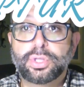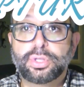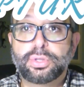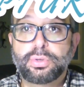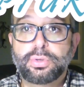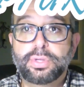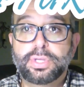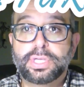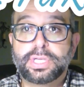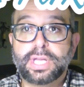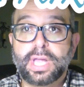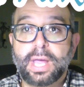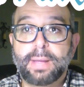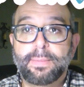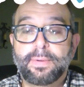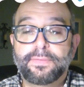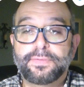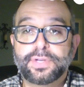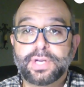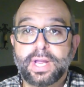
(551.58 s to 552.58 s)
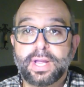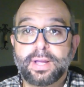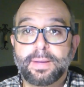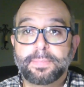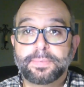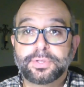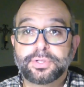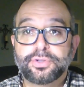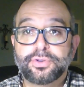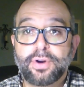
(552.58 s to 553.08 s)
through the time of
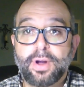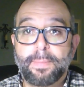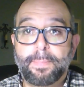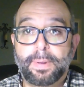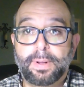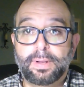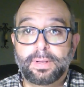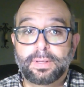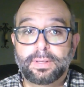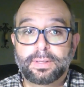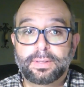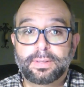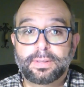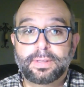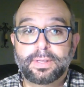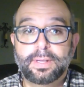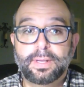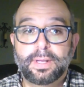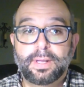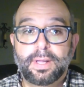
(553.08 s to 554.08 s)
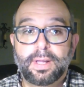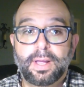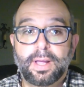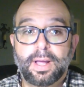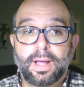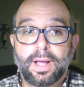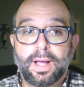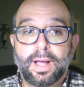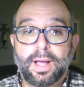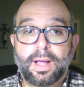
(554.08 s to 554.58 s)
Jacob's trouble,
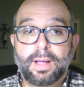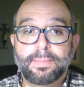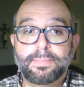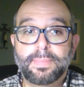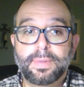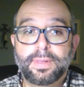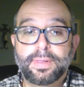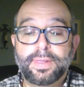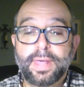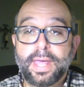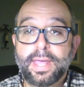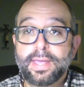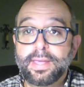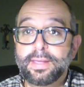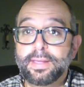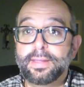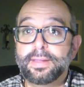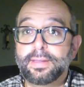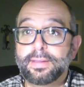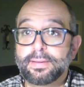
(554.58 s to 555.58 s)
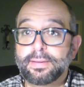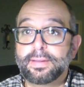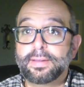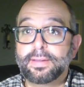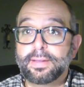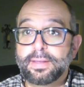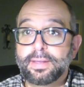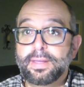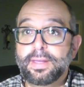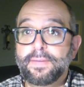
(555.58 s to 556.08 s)

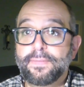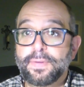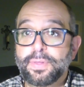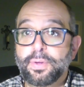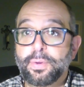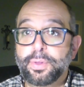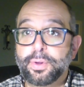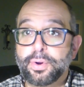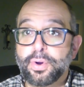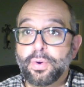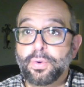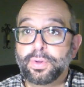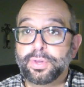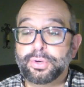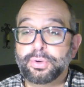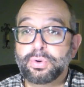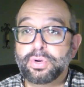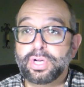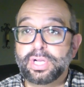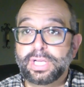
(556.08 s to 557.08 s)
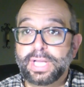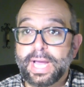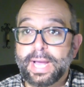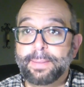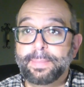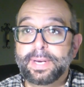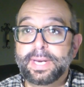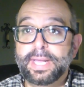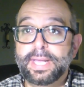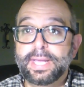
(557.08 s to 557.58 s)
even though they're going through
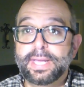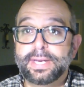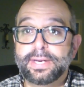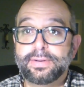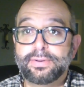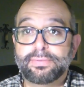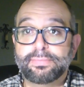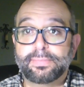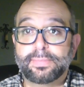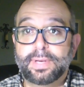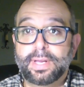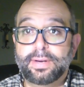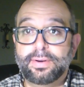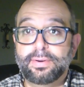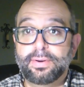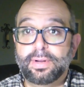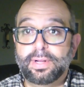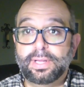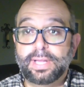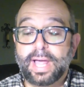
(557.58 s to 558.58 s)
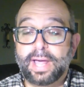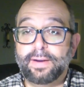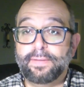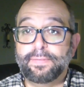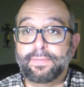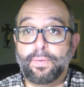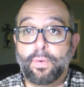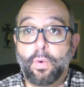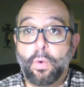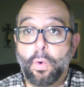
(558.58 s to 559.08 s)
calamity and a lot of
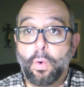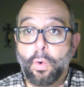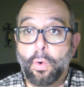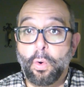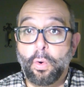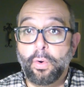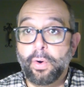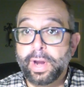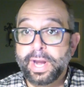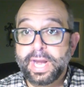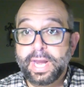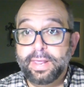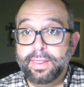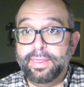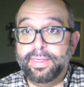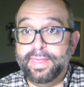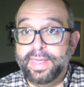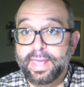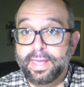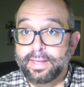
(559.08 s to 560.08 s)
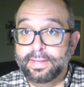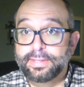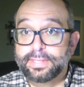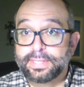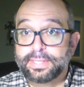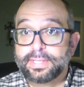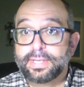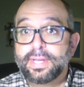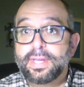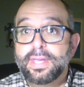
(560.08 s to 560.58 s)
horrid things,